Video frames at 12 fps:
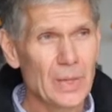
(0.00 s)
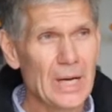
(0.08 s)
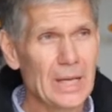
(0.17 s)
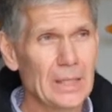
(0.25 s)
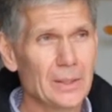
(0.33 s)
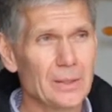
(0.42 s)

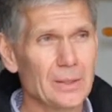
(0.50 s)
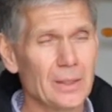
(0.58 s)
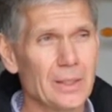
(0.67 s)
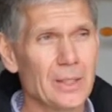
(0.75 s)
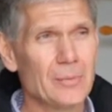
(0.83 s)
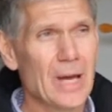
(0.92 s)
by it,
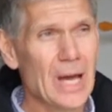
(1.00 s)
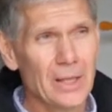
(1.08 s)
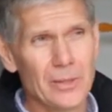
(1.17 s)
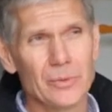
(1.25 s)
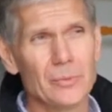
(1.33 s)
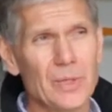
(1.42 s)

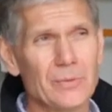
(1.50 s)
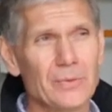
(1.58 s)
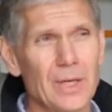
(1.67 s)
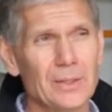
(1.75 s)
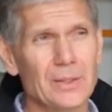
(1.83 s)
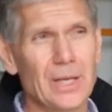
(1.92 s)
how they would be
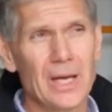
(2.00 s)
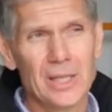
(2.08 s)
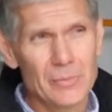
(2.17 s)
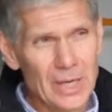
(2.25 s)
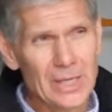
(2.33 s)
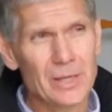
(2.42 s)
affected,
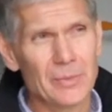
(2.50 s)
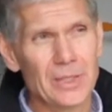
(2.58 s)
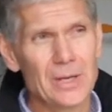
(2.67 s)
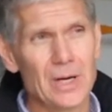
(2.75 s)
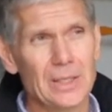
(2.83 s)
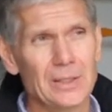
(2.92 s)
how they might come
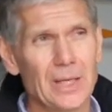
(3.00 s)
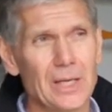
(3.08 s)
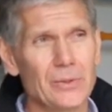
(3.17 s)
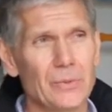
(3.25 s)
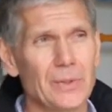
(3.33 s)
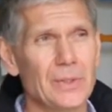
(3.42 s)
in
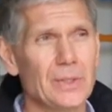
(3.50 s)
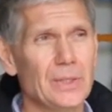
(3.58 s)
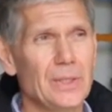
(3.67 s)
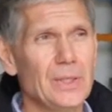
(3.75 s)
contact with it.